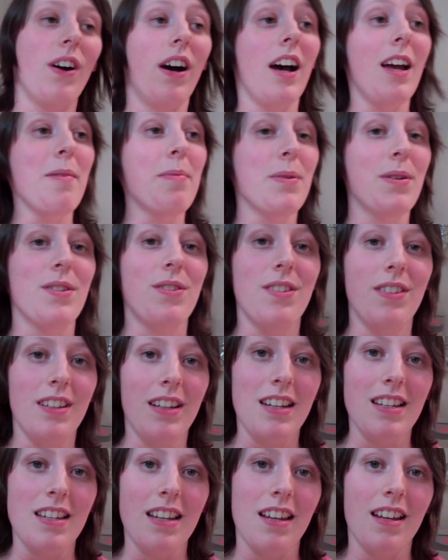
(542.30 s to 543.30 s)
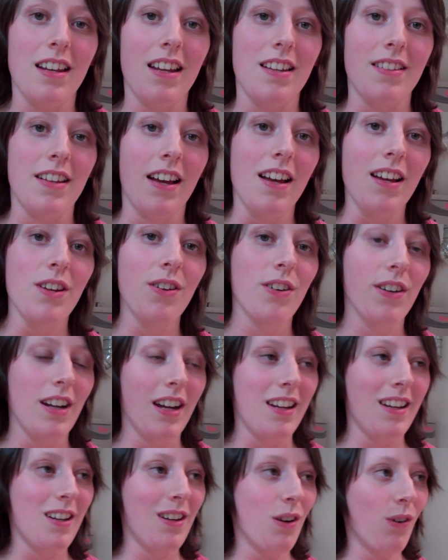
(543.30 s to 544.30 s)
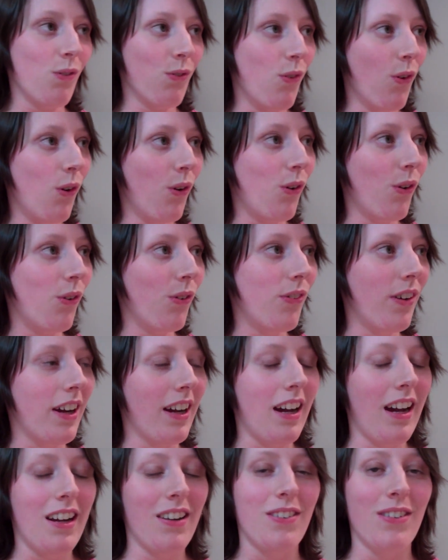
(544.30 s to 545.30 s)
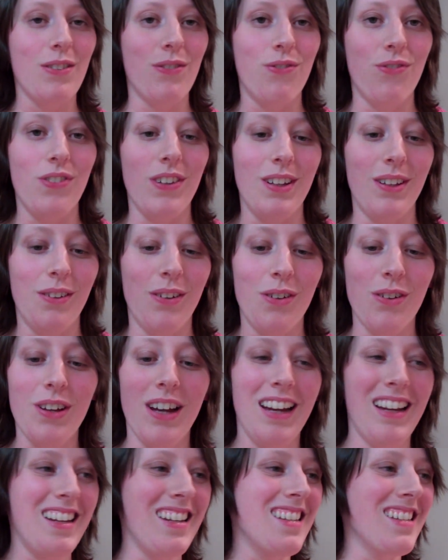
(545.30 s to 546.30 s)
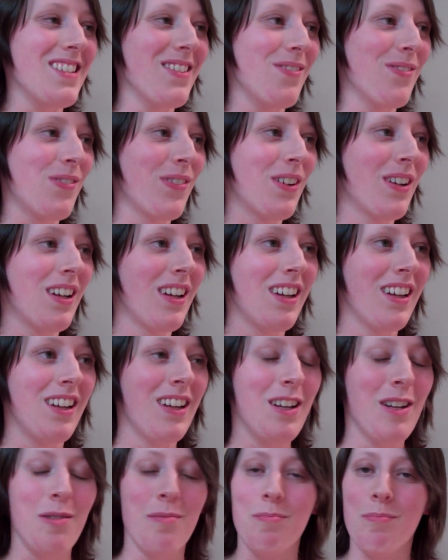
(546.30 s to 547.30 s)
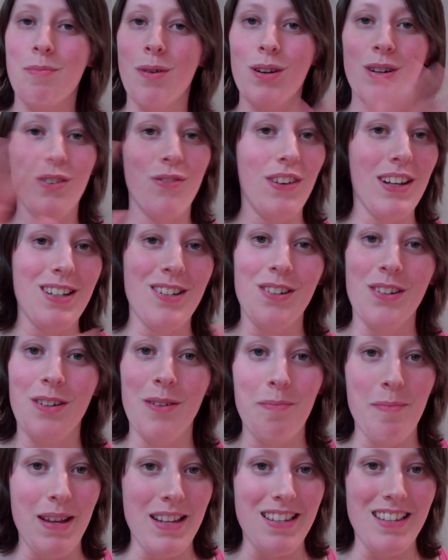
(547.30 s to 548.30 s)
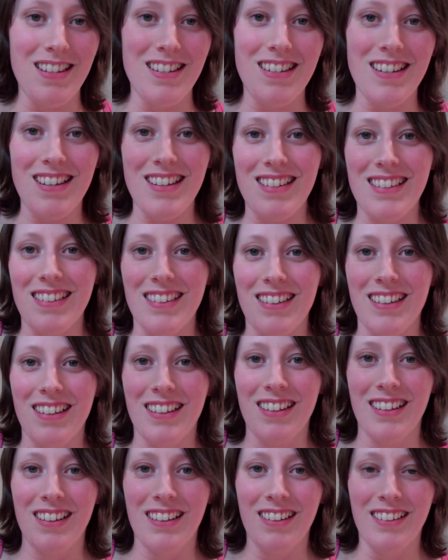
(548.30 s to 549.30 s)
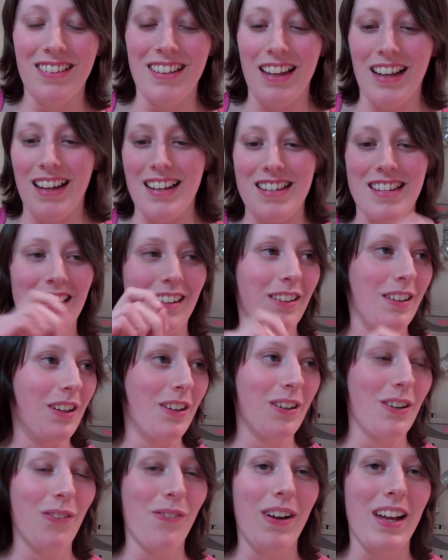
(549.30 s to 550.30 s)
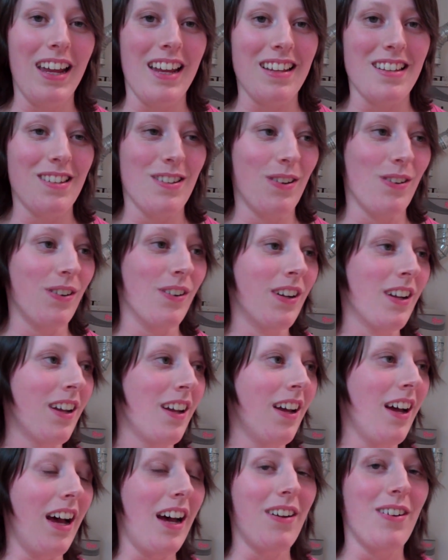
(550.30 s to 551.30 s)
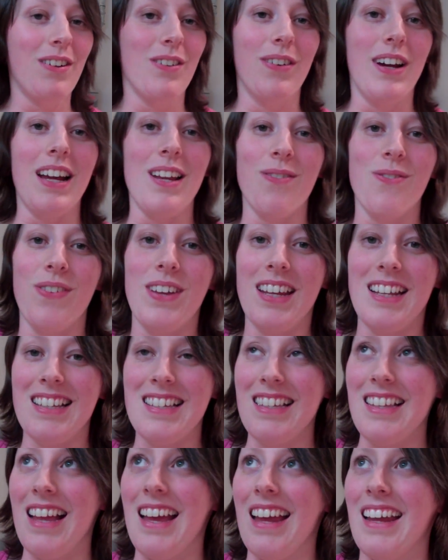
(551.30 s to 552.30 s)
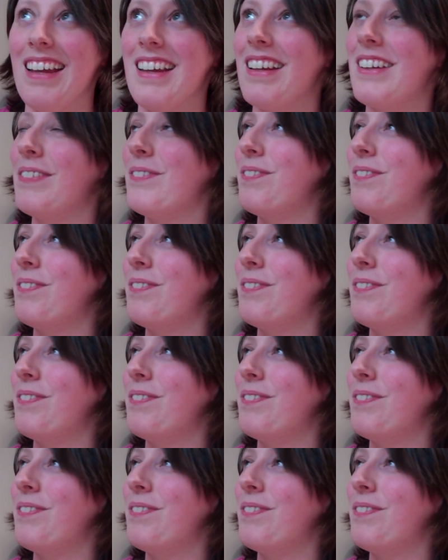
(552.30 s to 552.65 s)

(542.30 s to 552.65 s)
what I personally did is I created a wall where I would fill all kinds of motivational messages that I did along the way. So I would write things like,